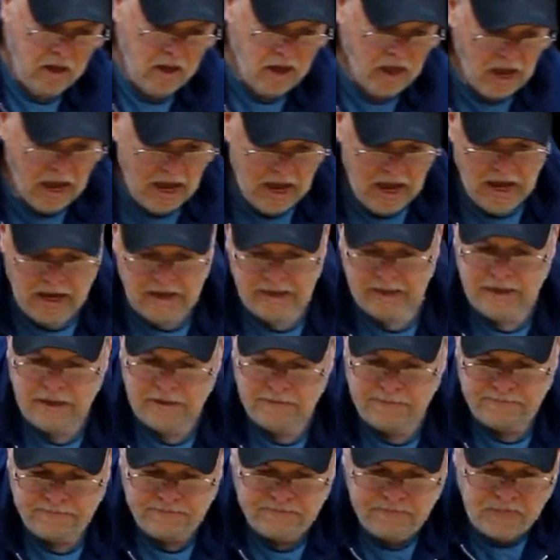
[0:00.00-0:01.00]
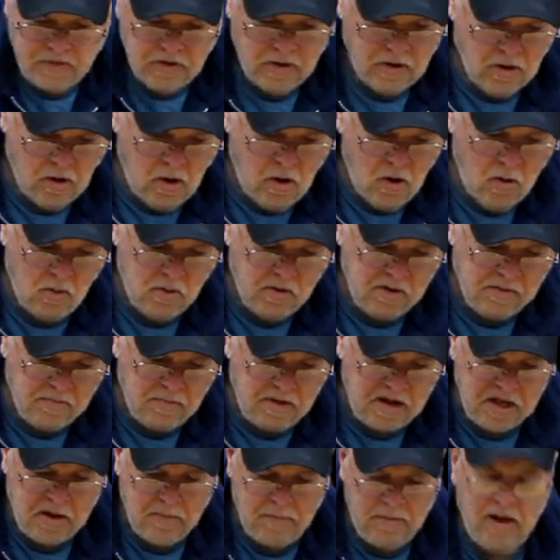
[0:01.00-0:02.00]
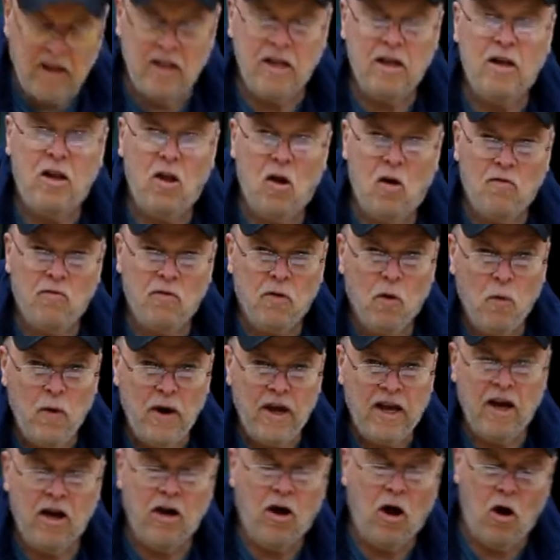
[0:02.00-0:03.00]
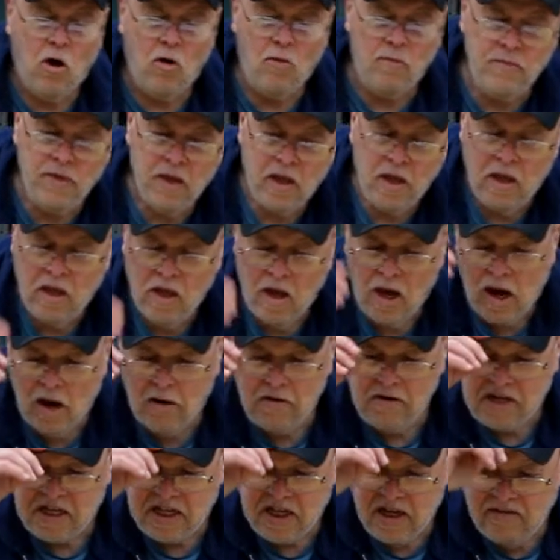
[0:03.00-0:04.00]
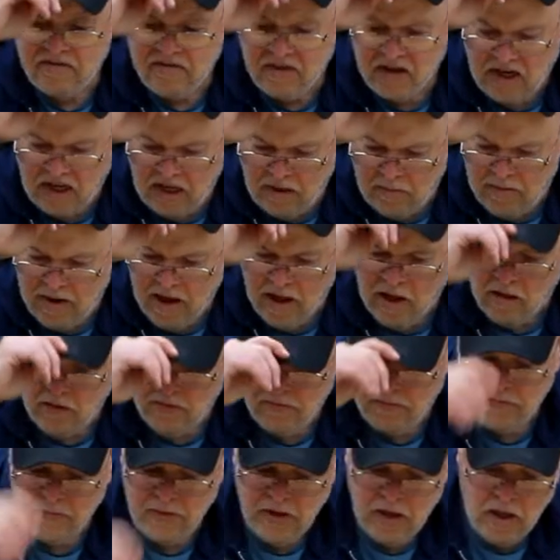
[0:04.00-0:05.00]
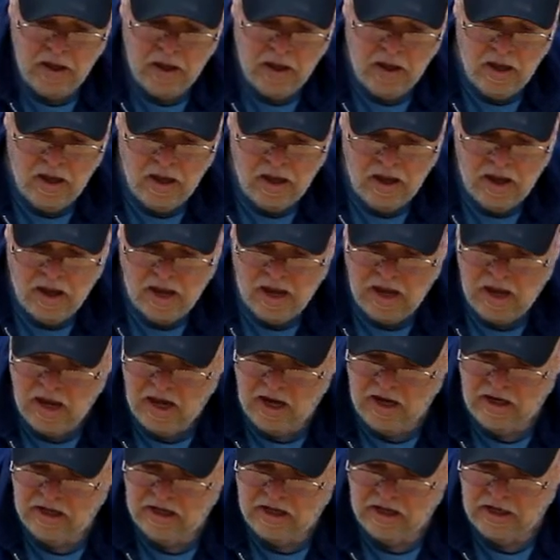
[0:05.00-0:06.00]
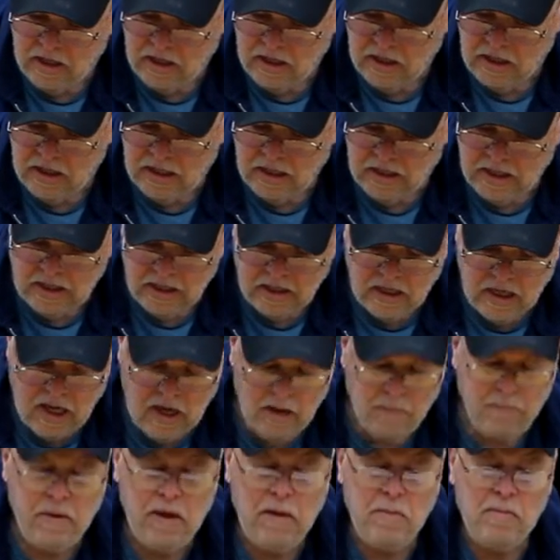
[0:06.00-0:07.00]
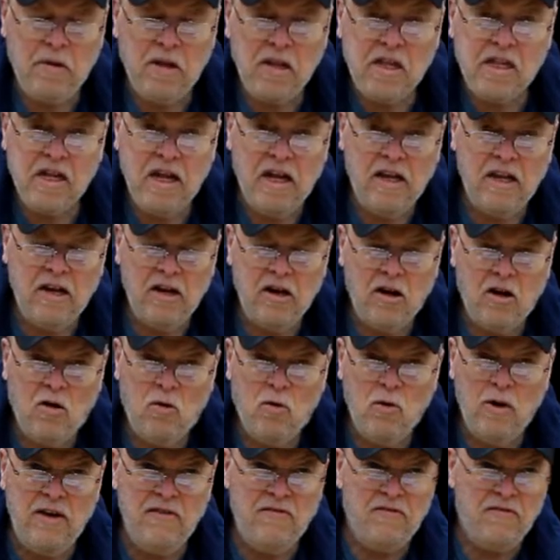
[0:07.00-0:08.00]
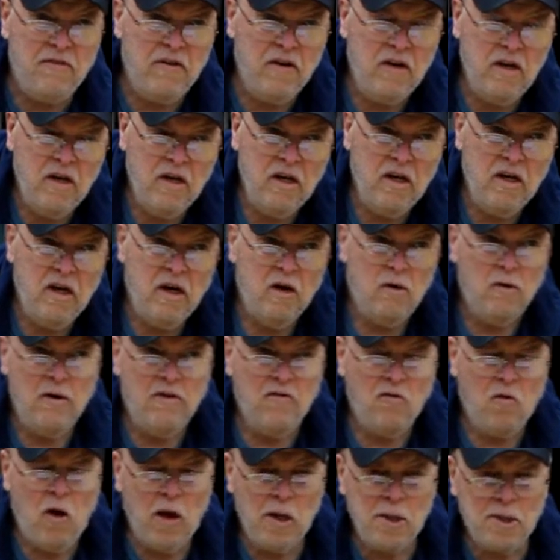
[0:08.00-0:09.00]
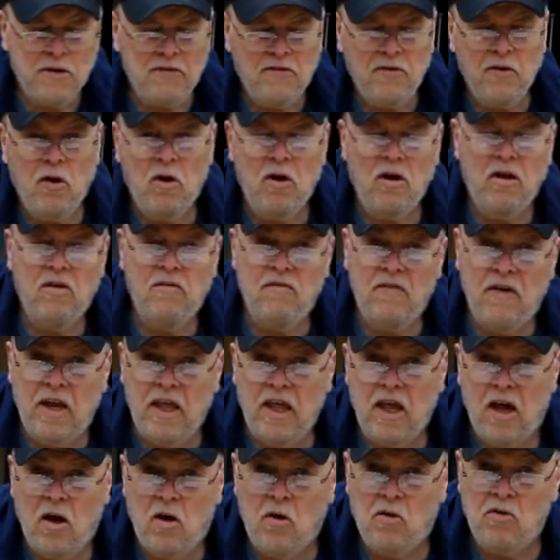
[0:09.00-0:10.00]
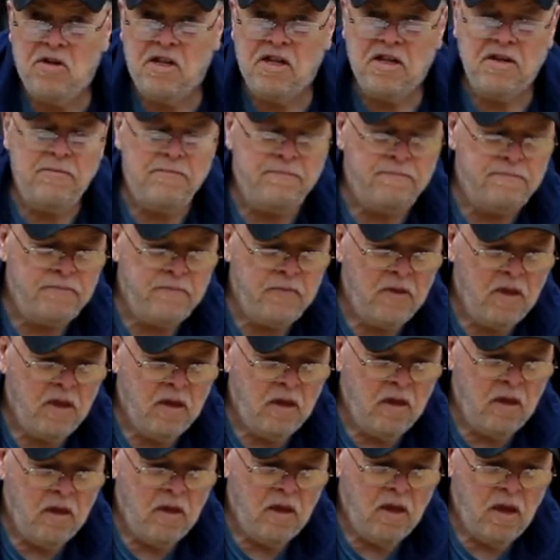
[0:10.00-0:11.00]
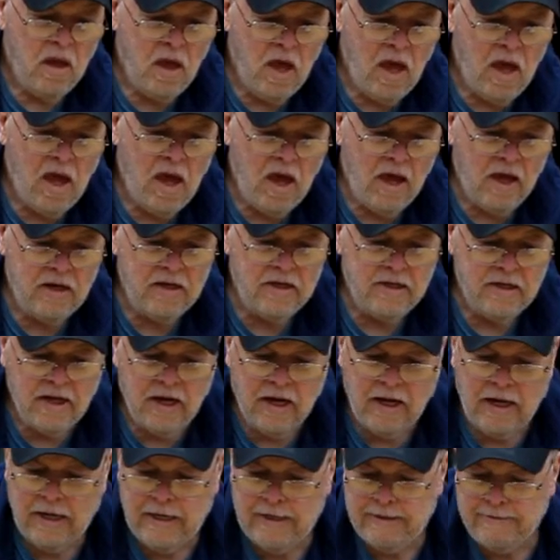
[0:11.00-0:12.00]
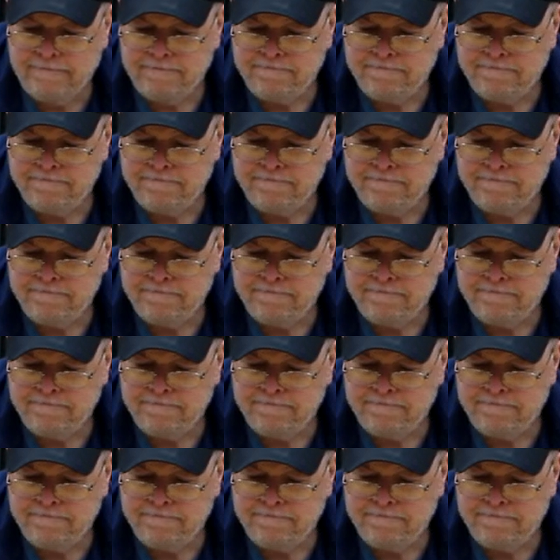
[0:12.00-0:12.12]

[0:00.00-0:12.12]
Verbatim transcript: And, oh, it must have been a little over a week ago, I received an email. And the people said, you know, we've we've watched a few of your videos, and uh,